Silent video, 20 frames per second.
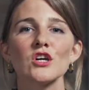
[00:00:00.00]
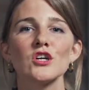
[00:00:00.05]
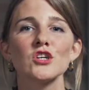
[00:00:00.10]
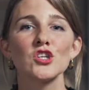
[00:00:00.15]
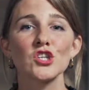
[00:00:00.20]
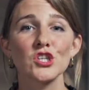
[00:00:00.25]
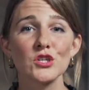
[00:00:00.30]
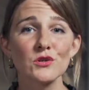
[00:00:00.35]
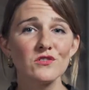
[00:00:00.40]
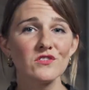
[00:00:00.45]

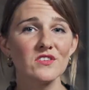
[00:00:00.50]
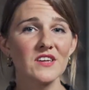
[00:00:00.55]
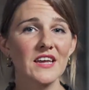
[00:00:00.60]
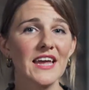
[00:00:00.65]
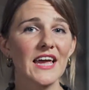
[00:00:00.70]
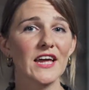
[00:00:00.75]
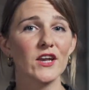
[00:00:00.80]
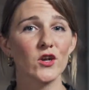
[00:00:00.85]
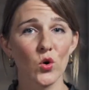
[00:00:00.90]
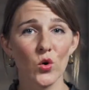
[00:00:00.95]

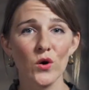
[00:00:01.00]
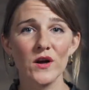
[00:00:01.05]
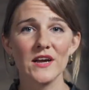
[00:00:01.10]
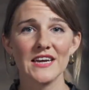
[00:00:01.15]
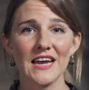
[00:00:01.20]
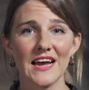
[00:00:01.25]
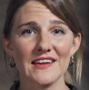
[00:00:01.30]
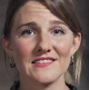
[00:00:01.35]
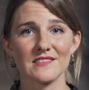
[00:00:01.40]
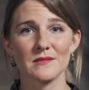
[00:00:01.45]
Choosing and
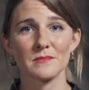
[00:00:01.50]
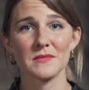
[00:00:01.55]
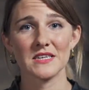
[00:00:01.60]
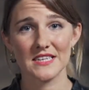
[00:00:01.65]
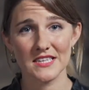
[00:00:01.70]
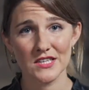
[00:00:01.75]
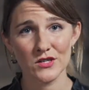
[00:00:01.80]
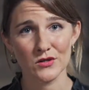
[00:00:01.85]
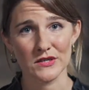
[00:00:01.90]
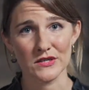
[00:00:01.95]
organizing
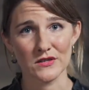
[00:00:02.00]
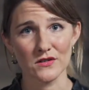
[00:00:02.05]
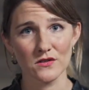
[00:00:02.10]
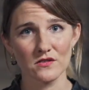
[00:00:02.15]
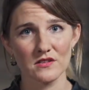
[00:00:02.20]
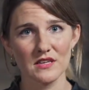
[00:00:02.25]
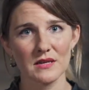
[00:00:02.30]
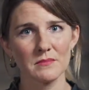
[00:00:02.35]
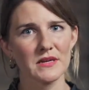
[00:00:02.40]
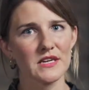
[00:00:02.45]

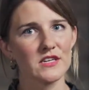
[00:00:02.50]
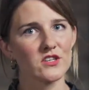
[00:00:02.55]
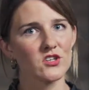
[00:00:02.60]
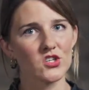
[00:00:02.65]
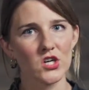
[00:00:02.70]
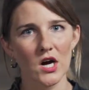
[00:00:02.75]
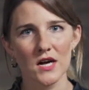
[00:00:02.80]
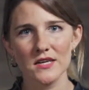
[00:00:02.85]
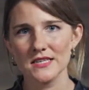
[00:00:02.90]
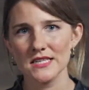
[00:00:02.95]
materials can be a
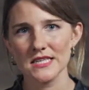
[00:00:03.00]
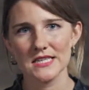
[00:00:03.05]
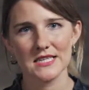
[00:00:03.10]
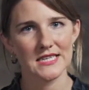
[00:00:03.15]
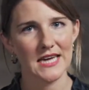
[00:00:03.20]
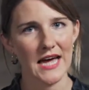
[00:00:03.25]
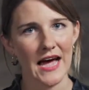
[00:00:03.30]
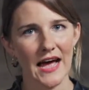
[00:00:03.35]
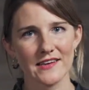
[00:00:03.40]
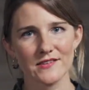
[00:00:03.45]
daunting
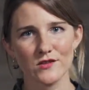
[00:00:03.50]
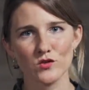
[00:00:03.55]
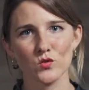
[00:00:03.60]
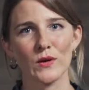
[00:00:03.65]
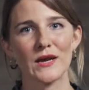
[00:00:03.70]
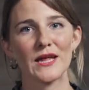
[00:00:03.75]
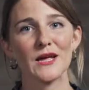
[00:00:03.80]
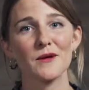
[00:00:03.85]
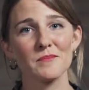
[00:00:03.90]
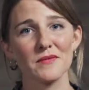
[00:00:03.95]
task
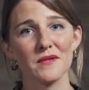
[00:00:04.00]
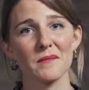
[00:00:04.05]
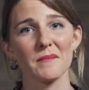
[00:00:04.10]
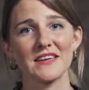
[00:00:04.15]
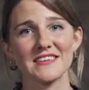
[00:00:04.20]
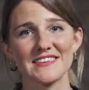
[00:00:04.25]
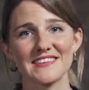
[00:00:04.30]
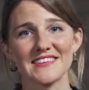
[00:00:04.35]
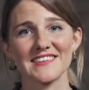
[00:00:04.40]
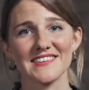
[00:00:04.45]
when
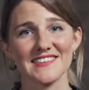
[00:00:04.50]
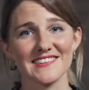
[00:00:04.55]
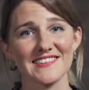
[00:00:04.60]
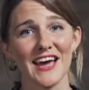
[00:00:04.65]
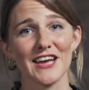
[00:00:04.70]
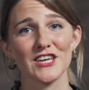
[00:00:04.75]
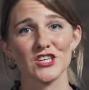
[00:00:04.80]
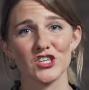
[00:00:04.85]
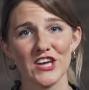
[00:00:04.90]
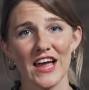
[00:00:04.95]
implementing
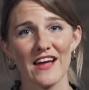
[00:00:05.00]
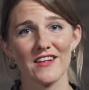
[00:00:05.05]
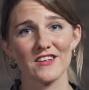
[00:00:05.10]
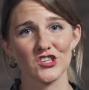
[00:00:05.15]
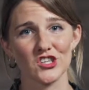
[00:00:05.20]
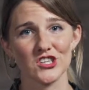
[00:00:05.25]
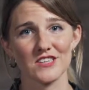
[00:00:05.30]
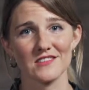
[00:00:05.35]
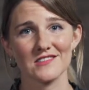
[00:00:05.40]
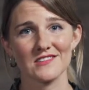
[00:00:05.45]
design
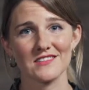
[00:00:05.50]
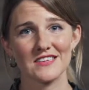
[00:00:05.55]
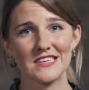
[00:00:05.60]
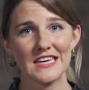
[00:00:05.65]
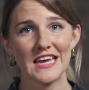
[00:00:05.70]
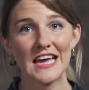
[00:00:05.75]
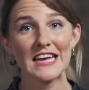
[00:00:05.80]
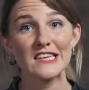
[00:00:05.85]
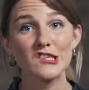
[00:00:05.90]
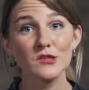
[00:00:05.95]
challenges,
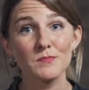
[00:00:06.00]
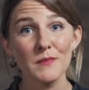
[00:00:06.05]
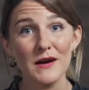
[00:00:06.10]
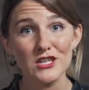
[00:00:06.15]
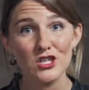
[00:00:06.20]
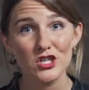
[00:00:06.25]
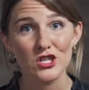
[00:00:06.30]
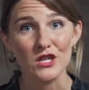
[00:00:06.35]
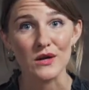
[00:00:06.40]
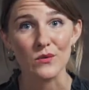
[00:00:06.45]

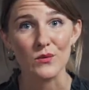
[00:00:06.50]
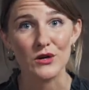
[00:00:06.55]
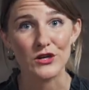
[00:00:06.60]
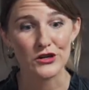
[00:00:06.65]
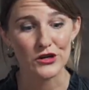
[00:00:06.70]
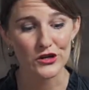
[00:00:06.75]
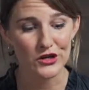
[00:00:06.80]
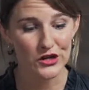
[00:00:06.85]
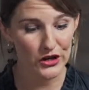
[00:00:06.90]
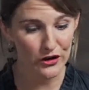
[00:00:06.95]
especially when
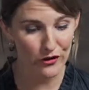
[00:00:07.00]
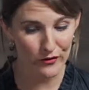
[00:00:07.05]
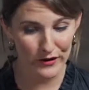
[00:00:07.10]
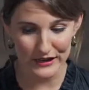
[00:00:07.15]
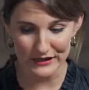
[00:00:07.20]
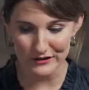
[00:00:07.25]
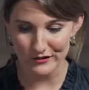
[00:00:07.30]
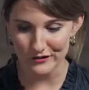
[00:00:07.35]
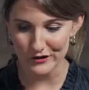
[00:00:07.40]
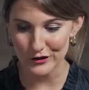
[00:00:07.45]
your
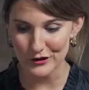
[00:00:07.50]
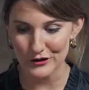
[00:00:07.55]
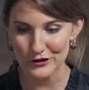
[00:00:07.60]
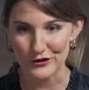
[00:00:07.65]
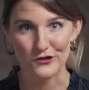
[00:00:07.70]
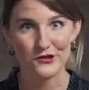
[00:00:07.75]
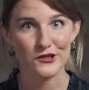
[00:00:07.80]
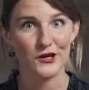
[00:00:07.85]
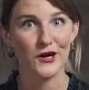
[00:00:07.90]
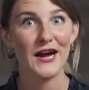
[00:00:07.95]
curious
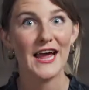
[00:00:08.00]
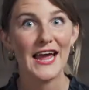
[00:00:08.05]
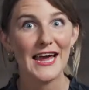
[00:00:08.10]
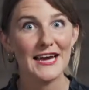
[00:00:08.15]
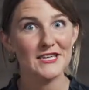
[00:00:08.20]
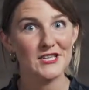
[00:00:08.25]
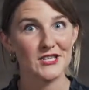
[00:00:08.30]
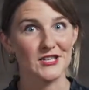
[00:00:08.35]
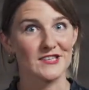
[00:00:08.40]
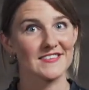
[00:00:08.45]
learners are
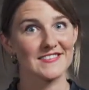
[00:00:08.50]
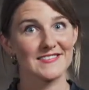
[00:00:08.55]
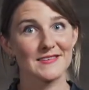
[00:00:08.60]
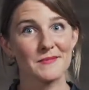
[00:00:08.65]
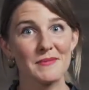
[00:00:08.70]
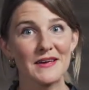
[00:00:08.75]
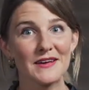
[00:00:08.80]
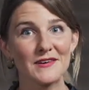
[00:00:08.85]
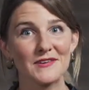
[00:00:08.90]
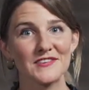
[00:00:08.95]
anxious to
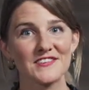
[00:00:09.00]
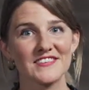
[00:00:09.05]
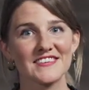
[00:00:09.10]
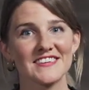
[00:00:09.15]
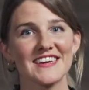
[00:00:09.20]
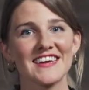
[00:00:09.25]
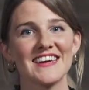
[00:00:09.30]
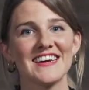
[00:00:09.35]
build.